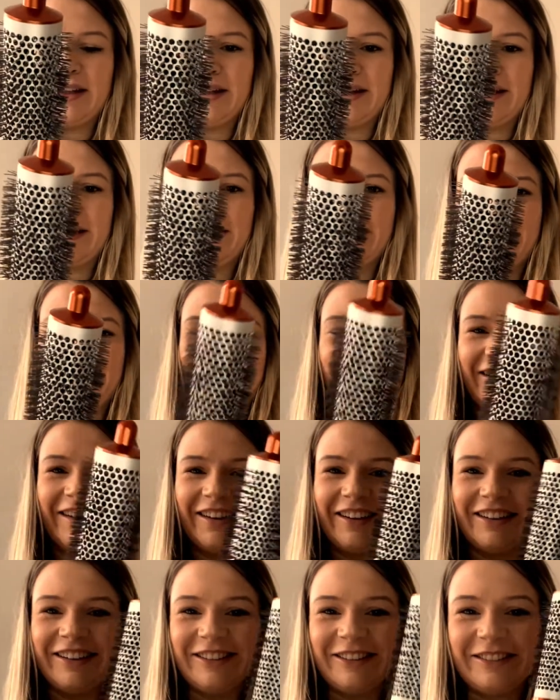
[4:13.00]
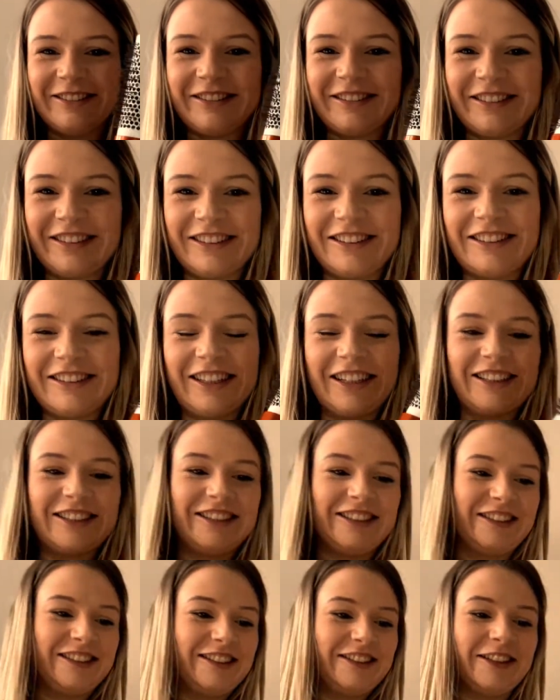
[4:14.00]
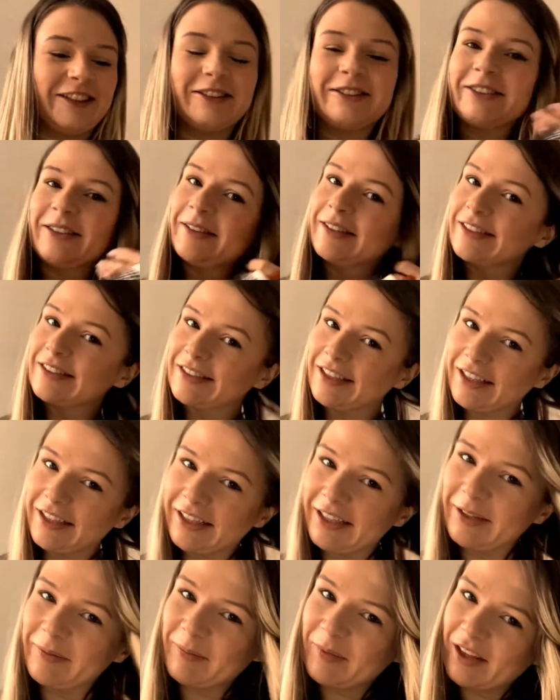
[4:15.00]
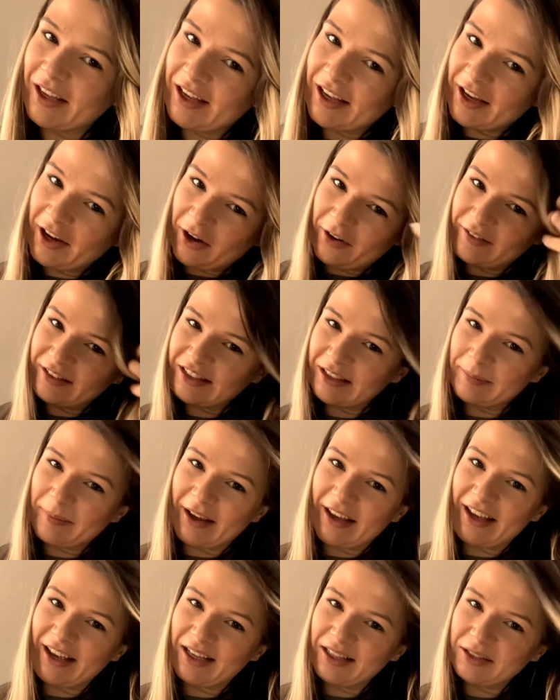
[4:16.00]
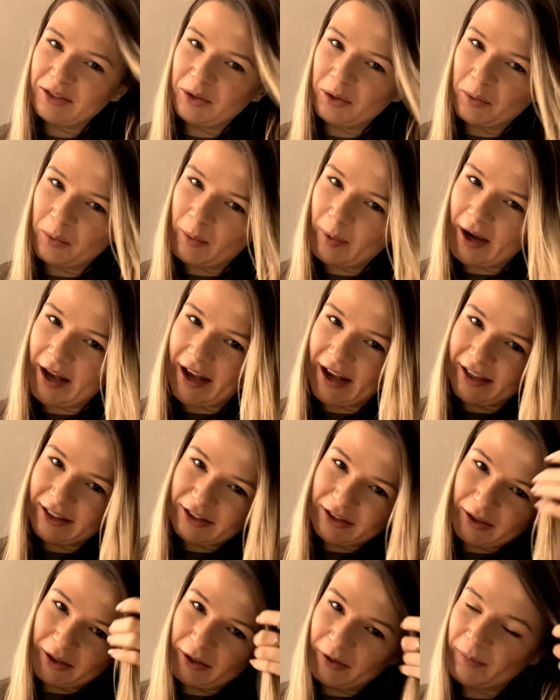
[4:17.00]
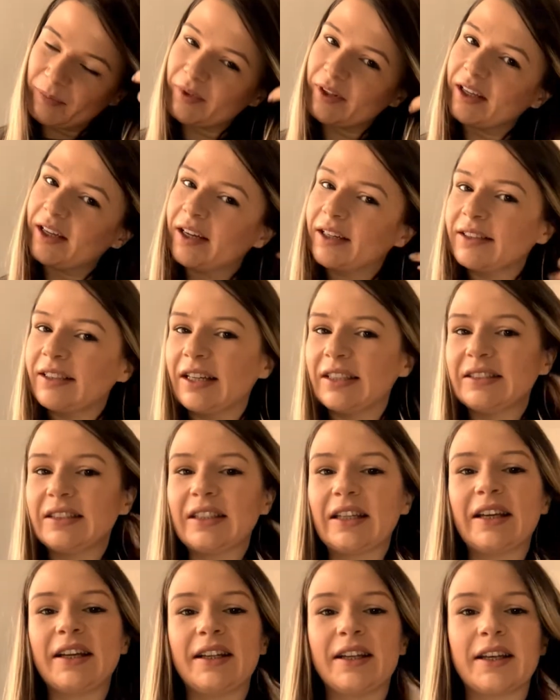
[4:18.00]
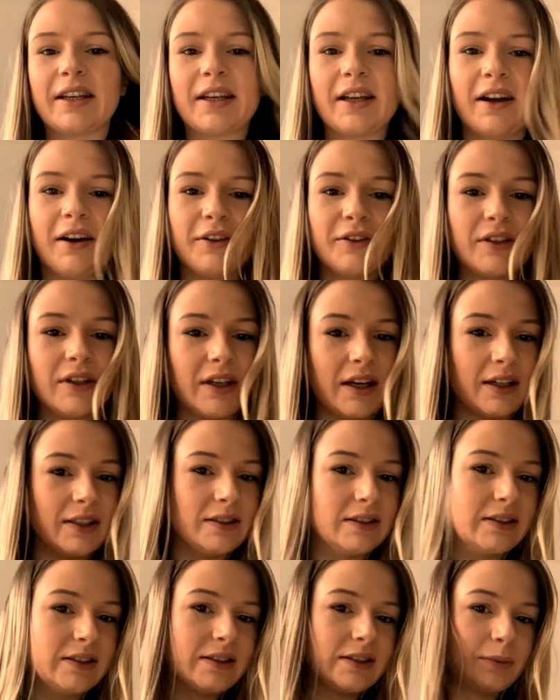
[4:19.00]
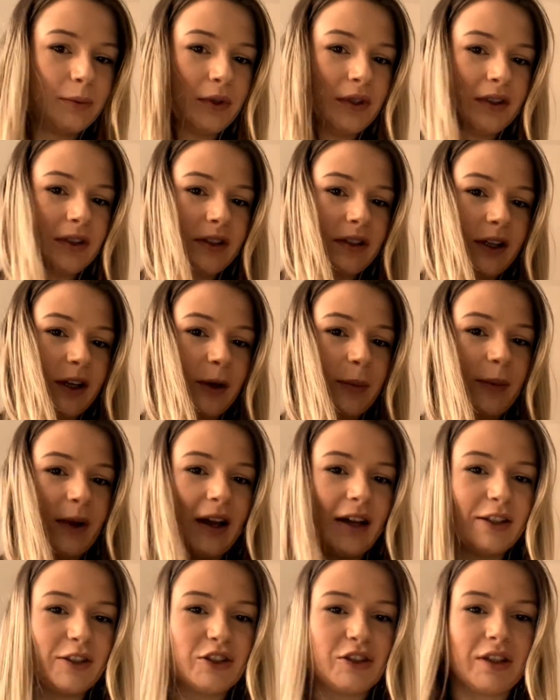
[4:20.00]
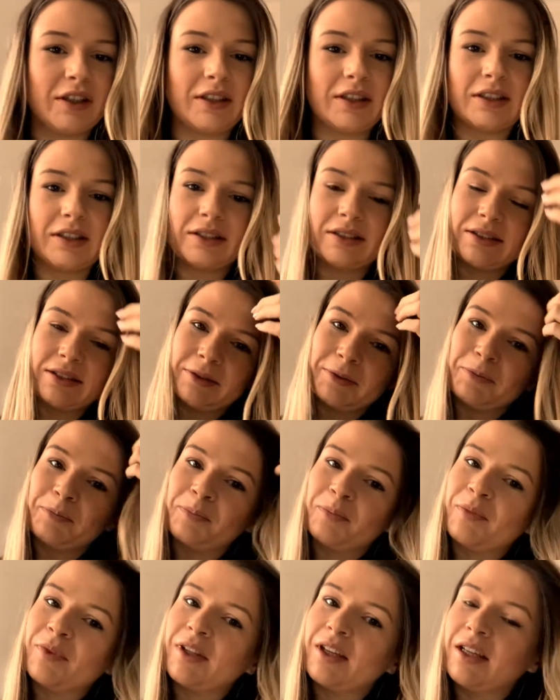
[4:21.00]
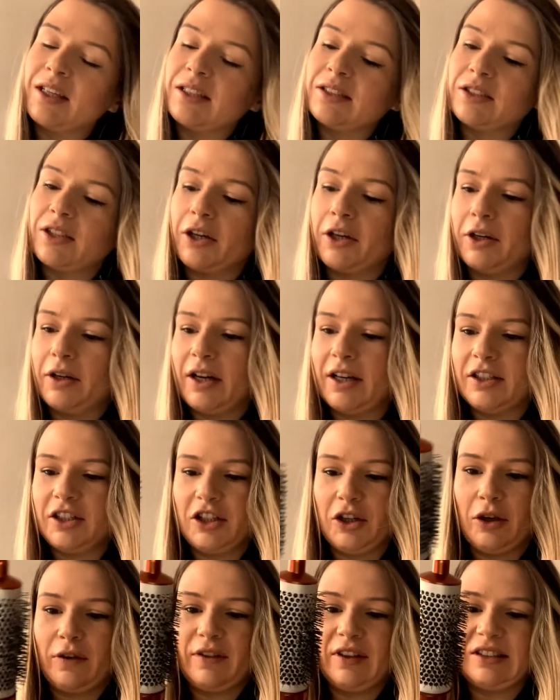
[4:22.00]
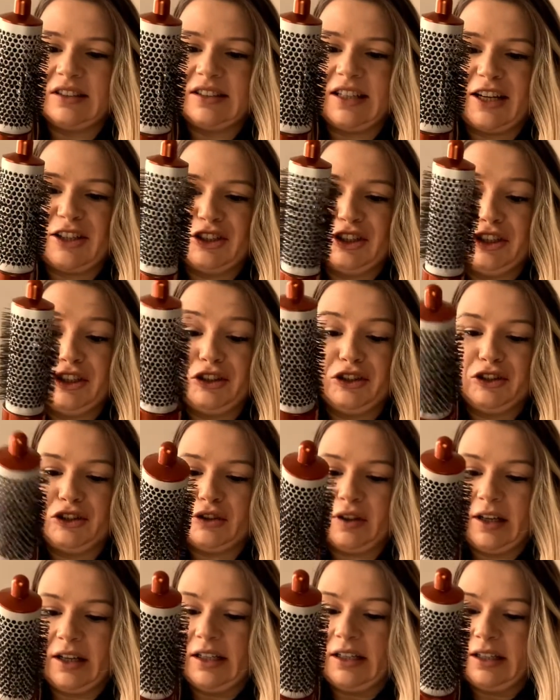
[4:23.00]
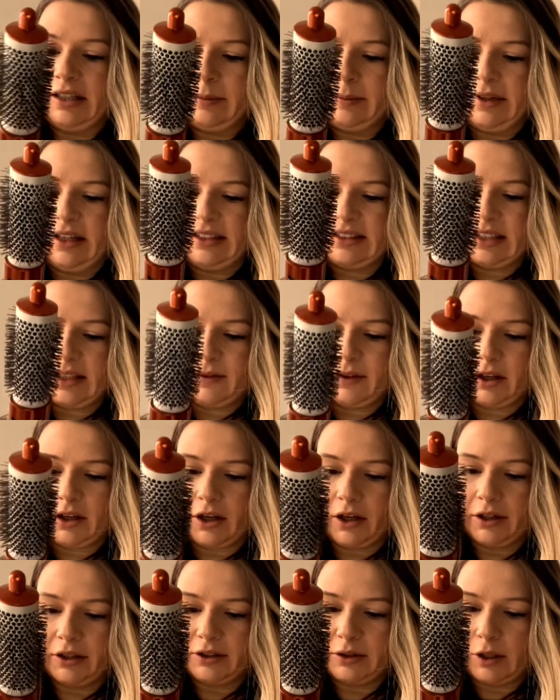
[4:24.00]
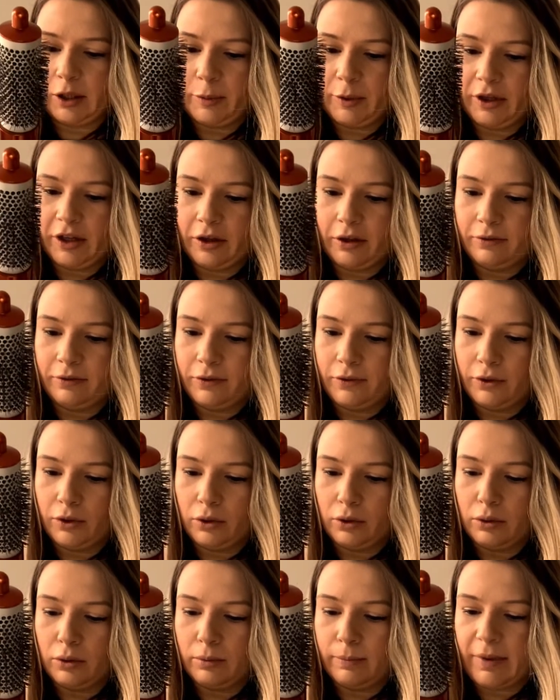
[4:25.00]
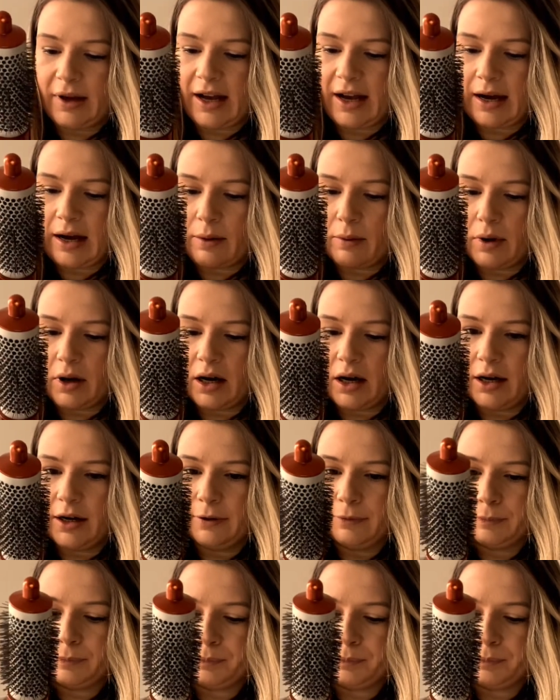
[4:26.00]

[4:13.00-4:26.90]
go. This is actually so exciting. Obviously my hair's not wet, so yesterday I like curled the ends with hair straighteners. So I don't know if this is actually going to straighten it, but let's give it a go. So I'll put it on full power.